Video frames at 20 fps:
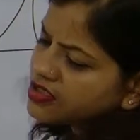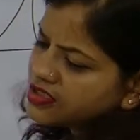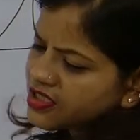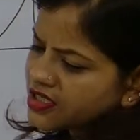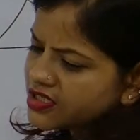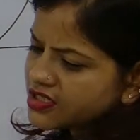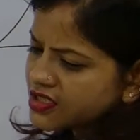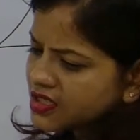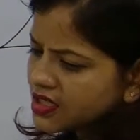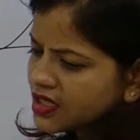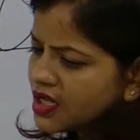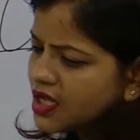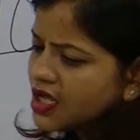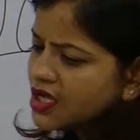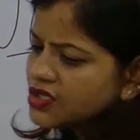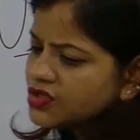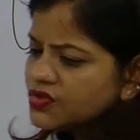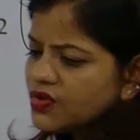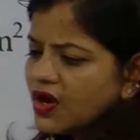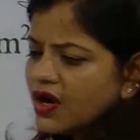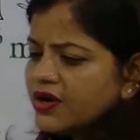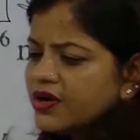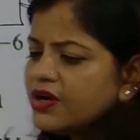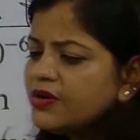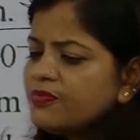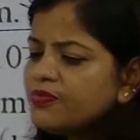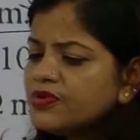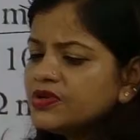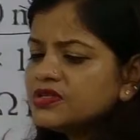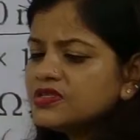section. So
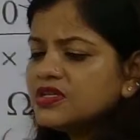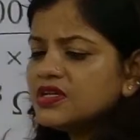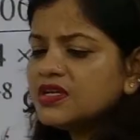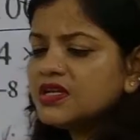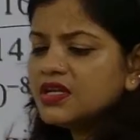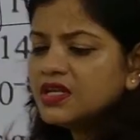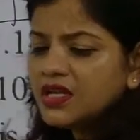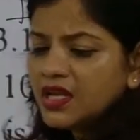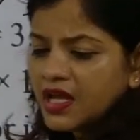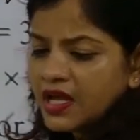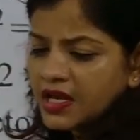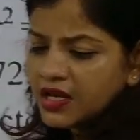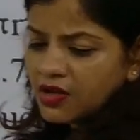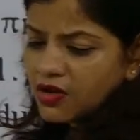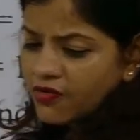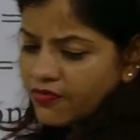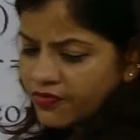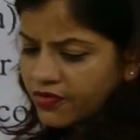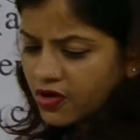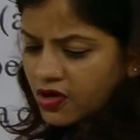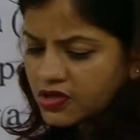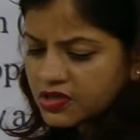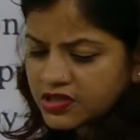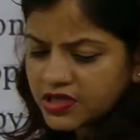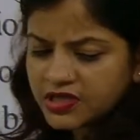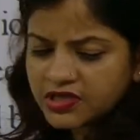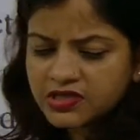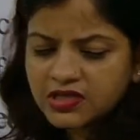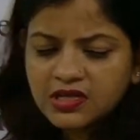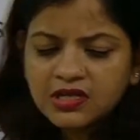100% in area of cross
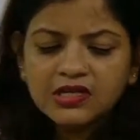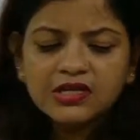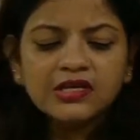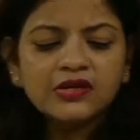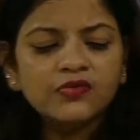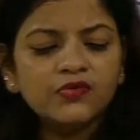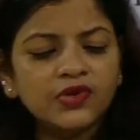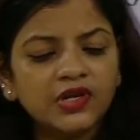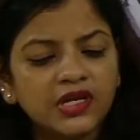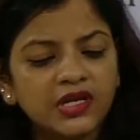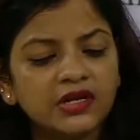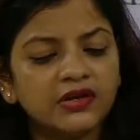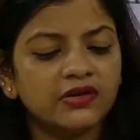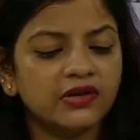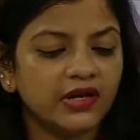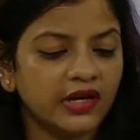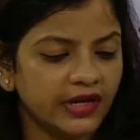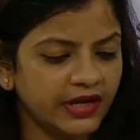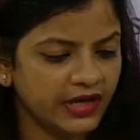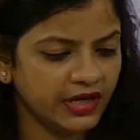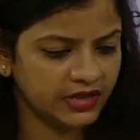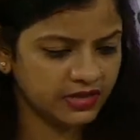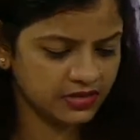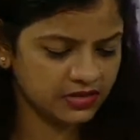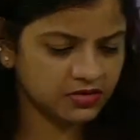section you need radius,